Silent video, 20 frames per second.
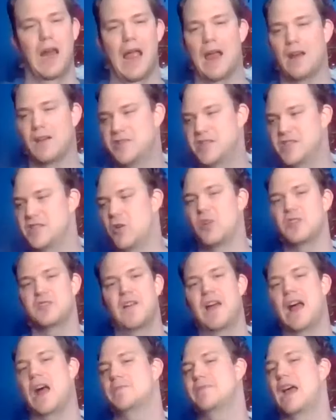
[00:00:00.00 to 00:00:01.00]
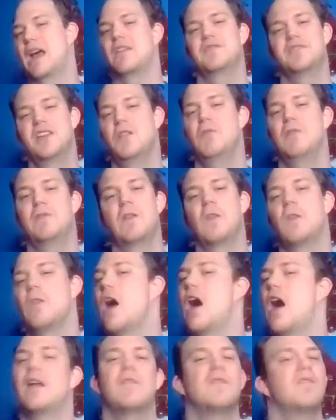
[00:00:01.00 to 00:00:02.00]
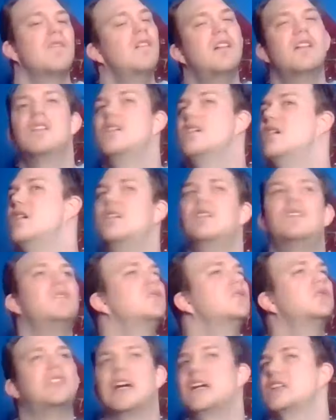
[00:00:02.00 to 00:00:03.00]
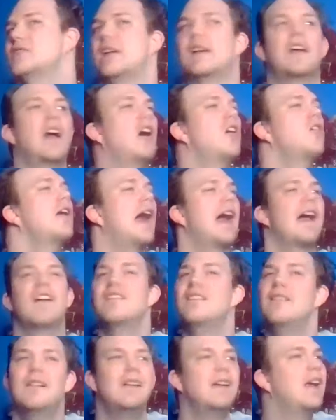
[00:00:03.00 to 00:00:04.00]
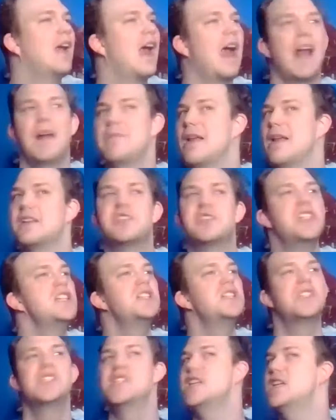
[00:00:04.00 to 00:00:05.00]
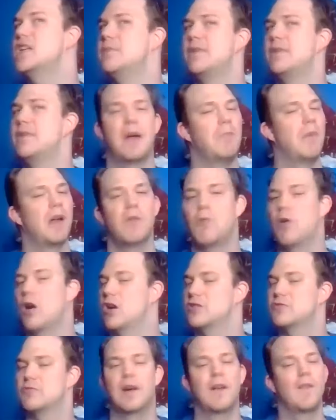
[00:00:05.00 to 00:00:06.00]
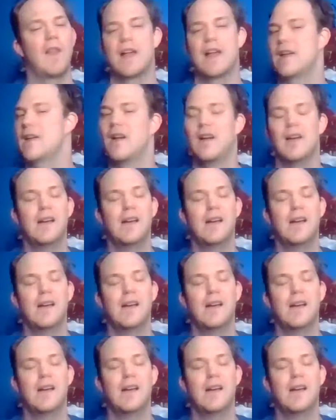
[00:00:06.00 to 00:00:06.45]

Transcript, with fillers: And she's also helped out too with a lot of just like, okay. I mean, she's seen me at my worst where like,